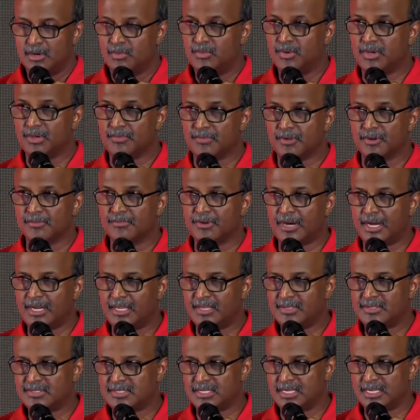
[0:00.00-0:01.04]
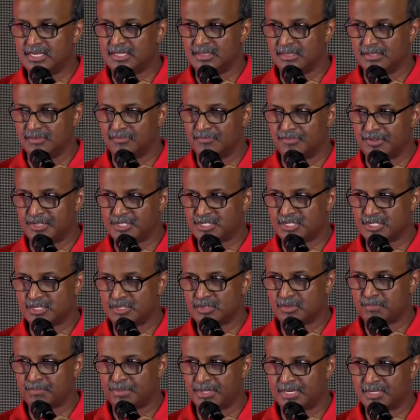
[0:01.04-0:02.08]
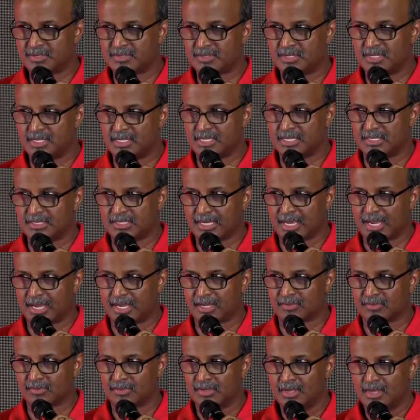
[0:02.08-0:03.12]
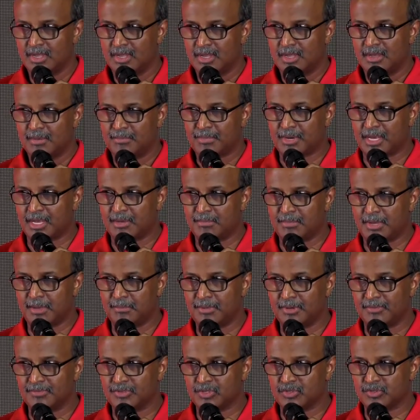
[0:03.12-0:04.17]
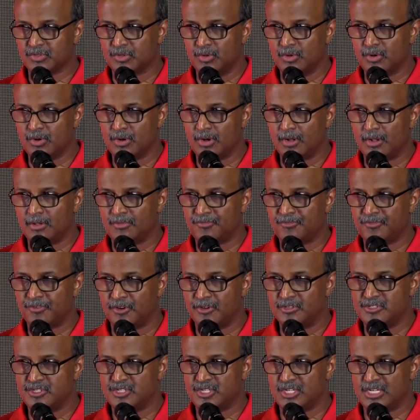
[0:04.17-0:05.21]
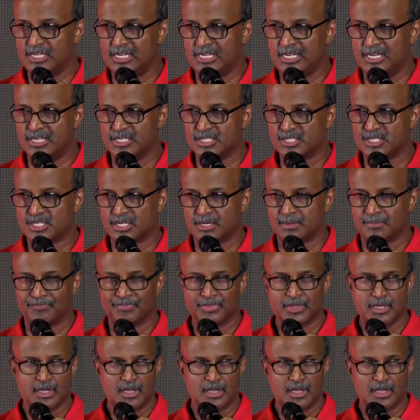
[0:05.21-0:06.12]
We have already seen the vicious personal attacks by a member of the so-called 4G leadership